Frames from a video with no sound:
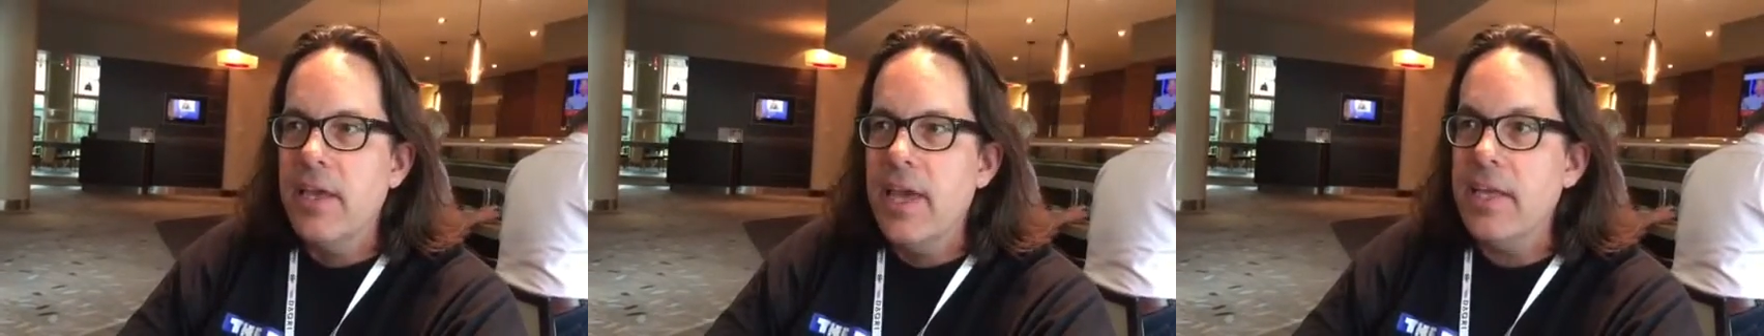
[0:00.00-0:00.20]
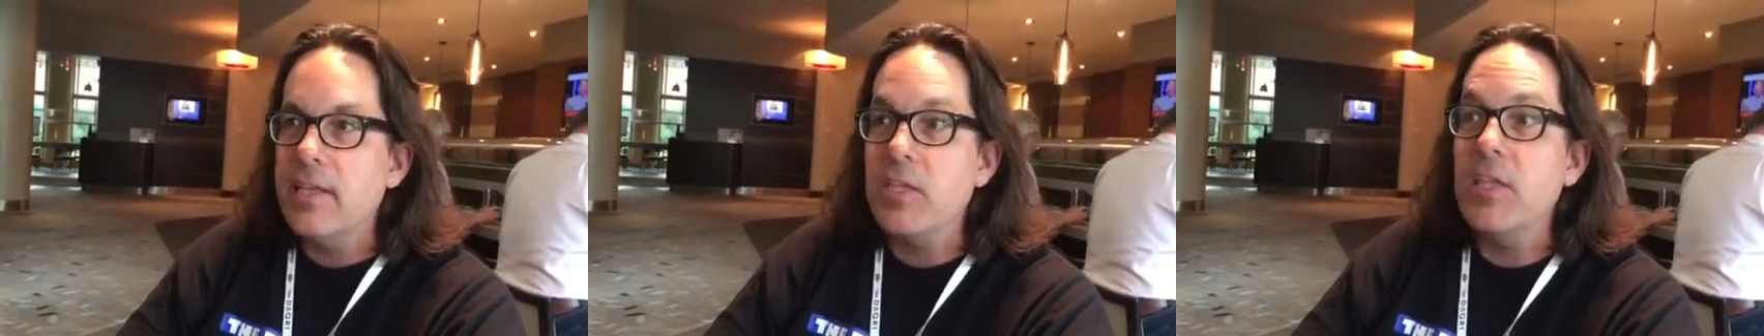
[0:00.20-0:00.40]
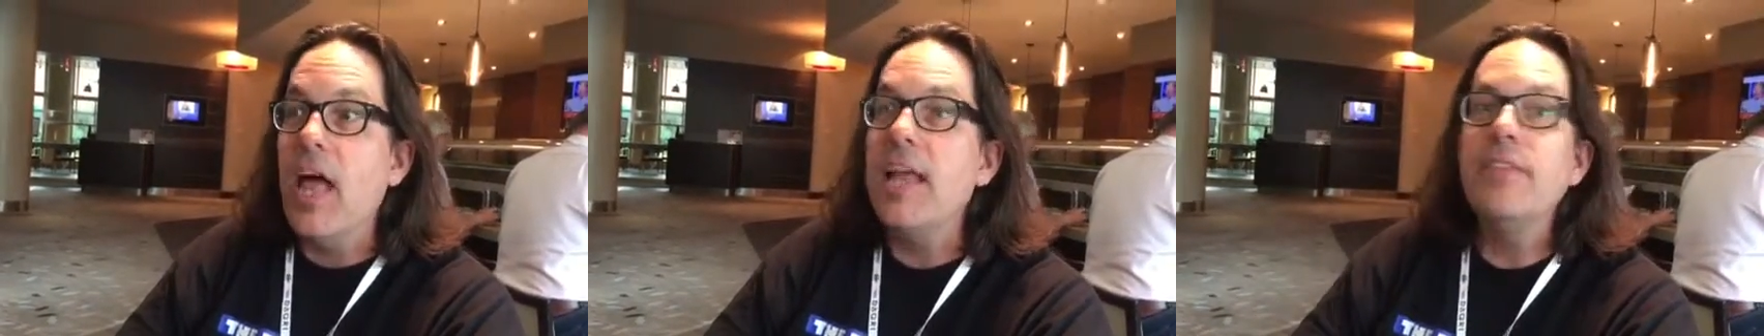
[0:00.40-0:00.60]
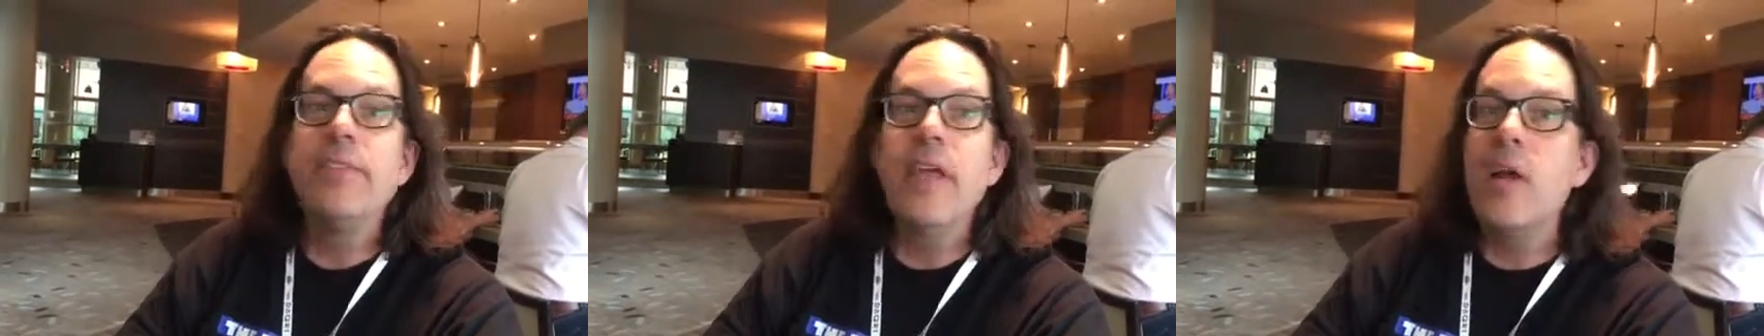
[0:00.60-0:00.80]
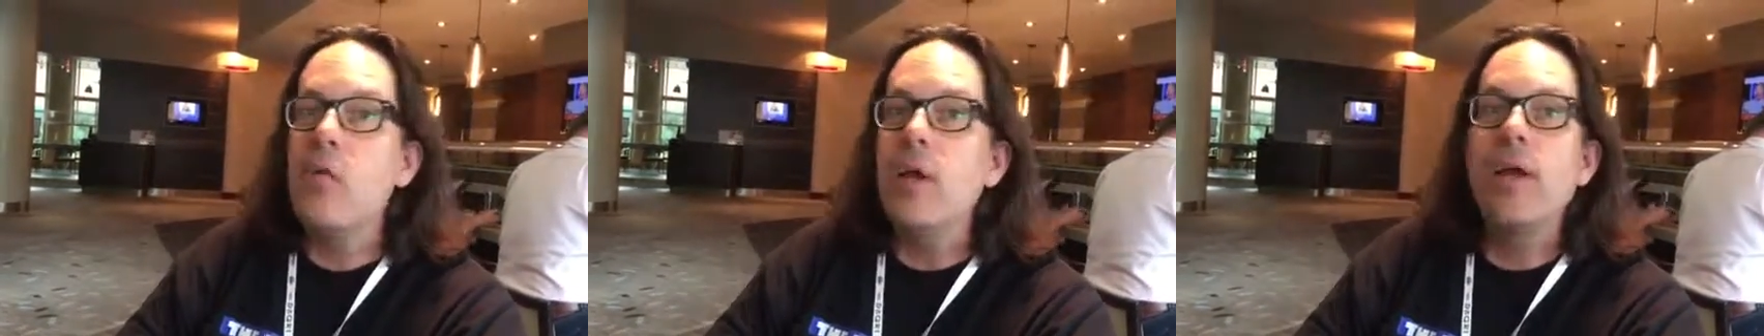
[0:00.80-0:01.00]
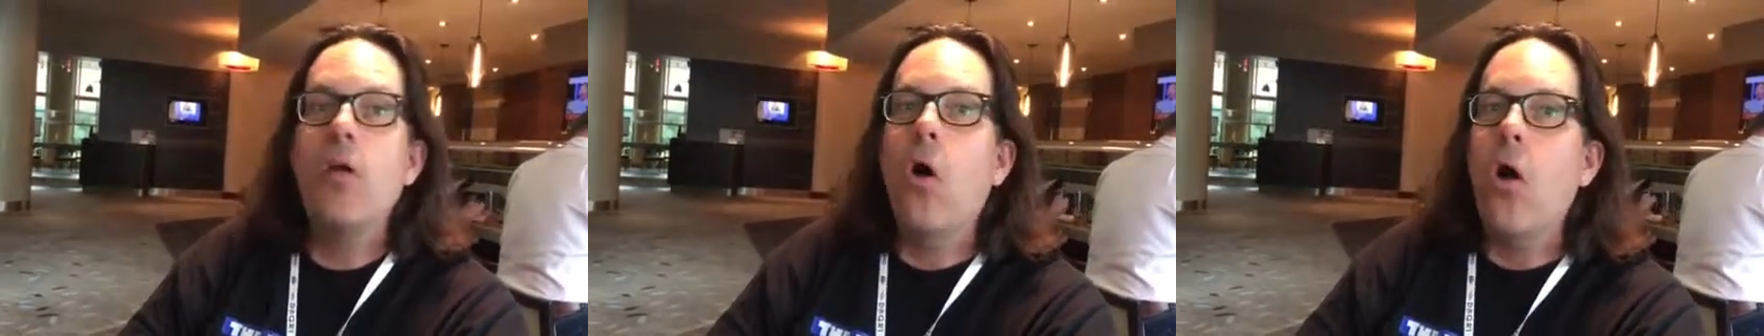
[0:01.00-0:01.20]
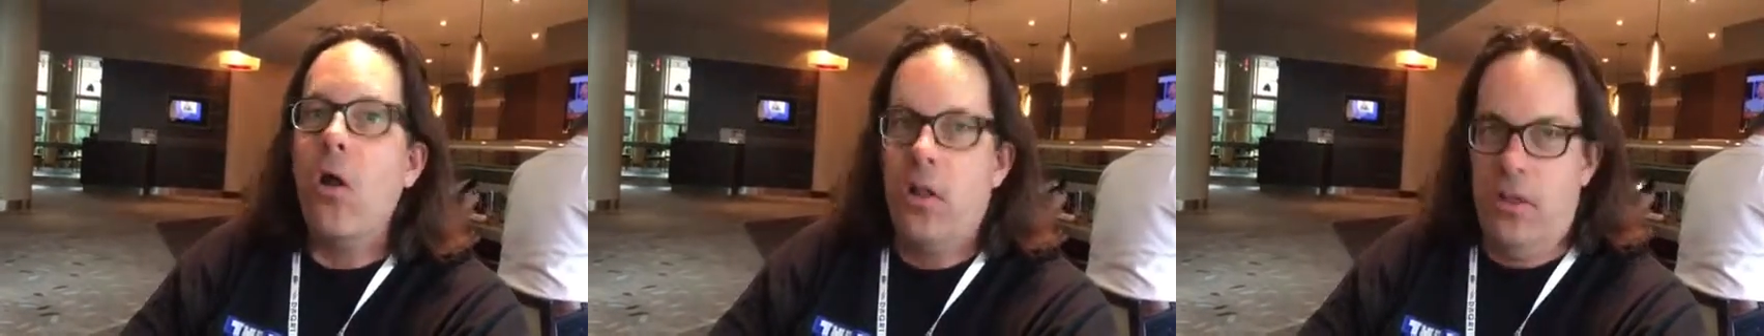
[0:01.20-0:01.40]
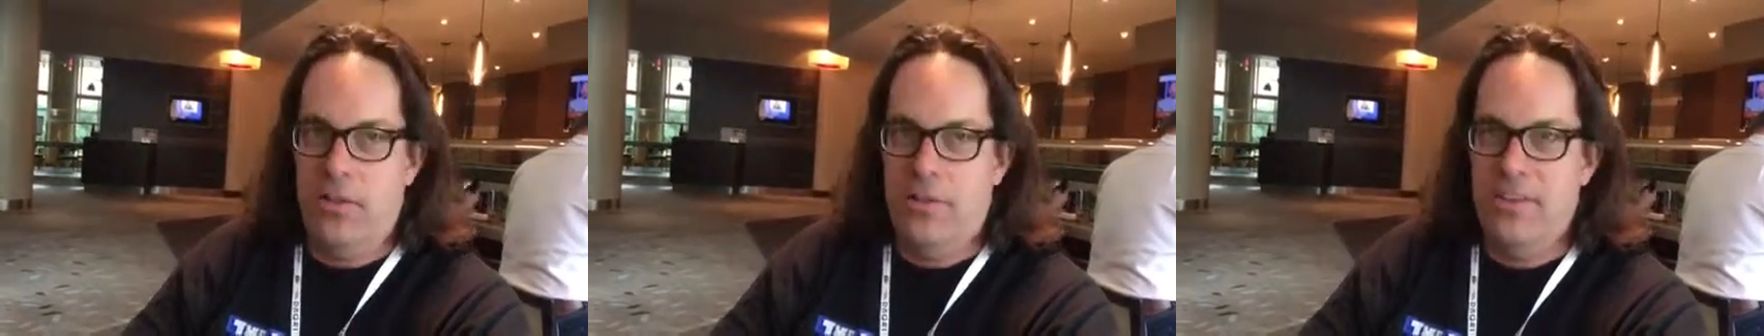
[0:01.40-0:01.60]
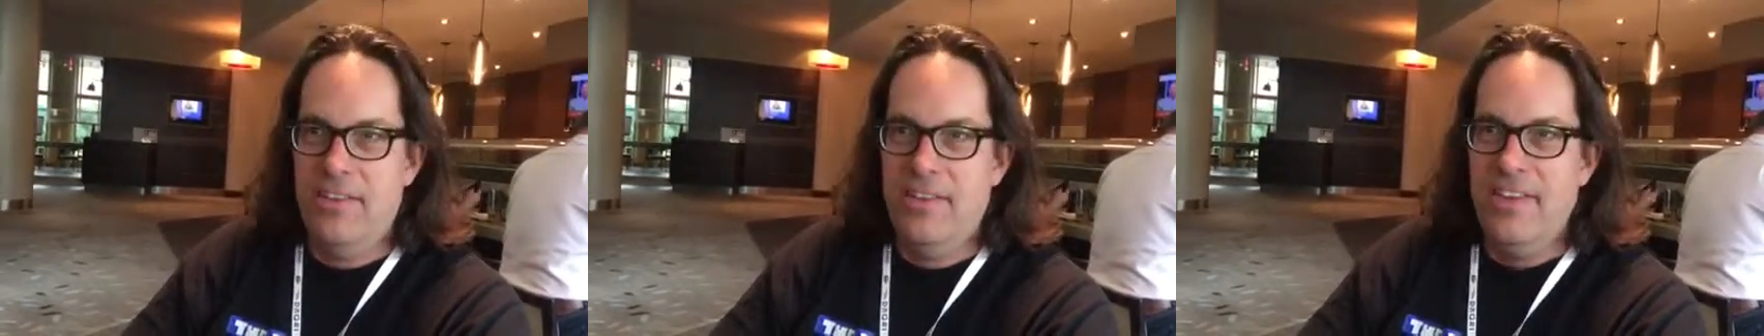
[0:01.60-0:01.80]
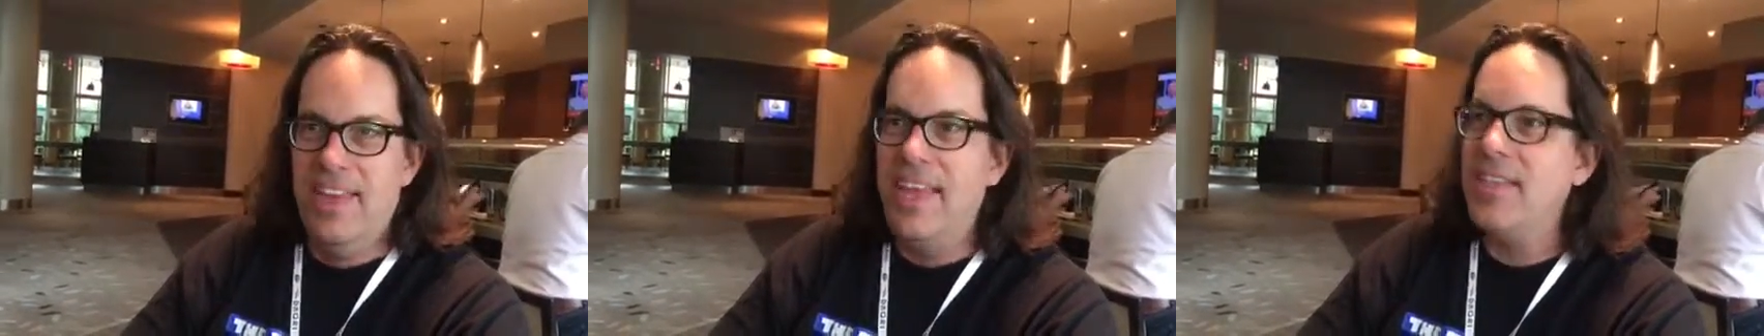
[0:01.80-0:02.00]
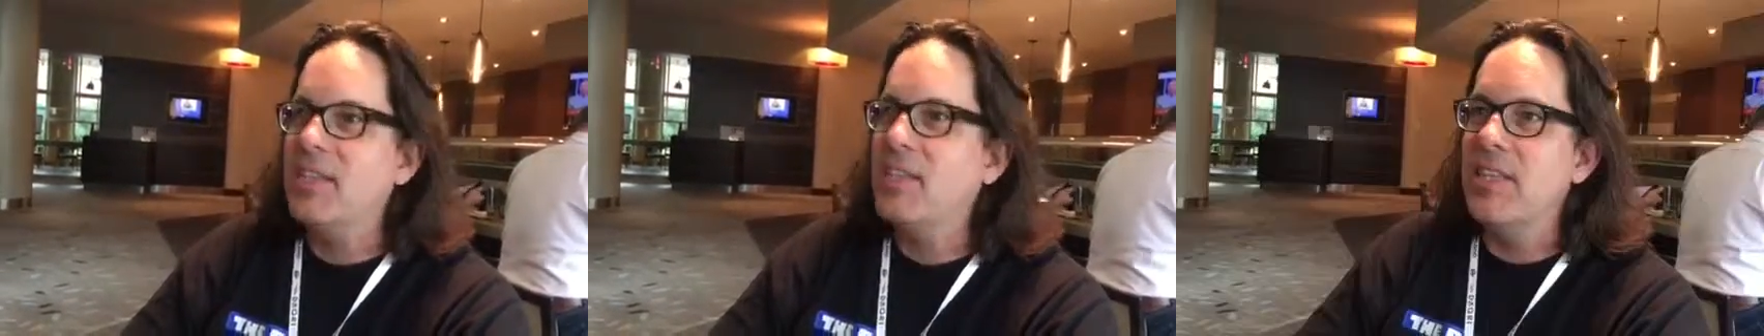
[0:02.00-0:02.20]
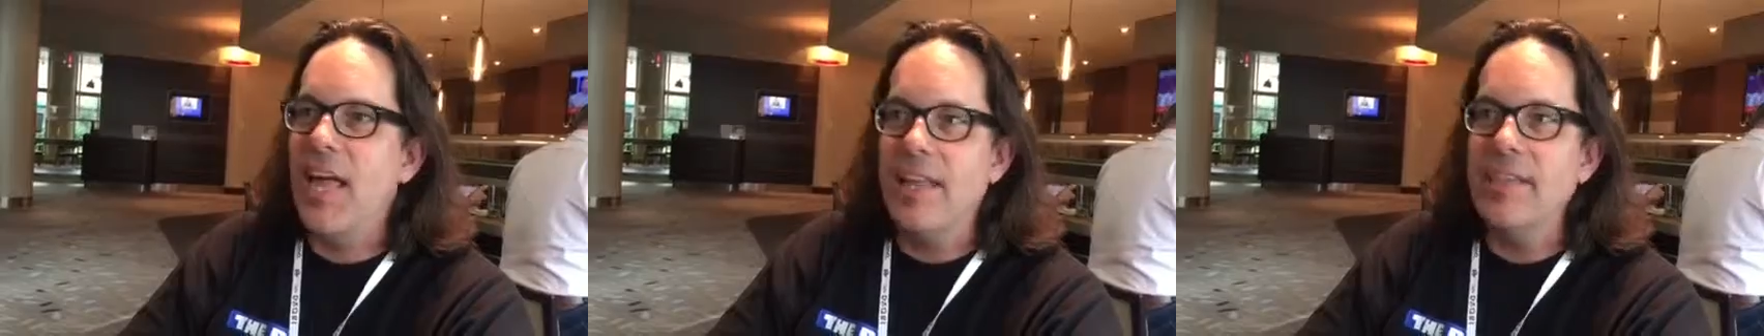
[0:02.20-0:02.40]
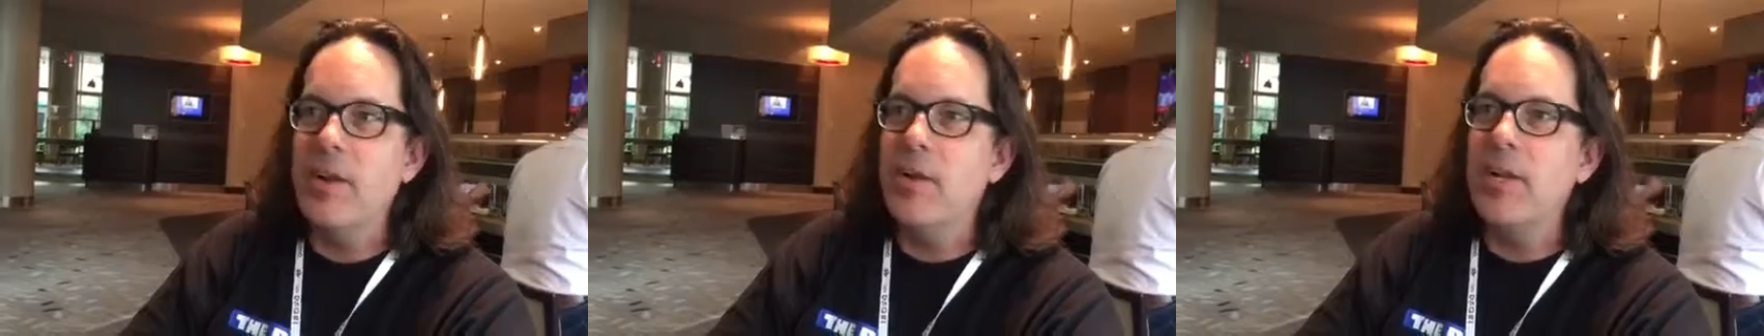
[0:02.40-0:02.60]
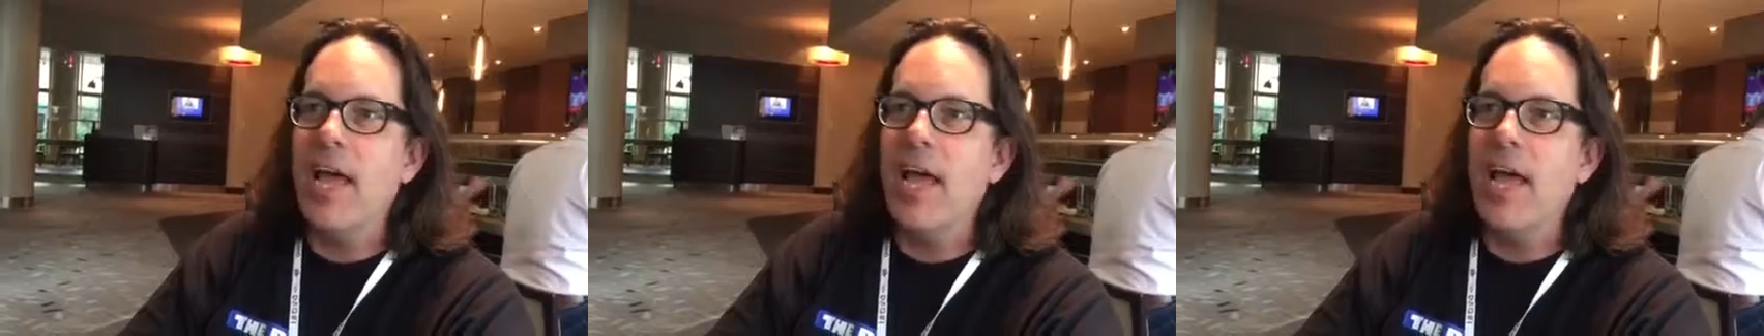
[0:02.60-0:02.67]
it's not there at all. It's not there,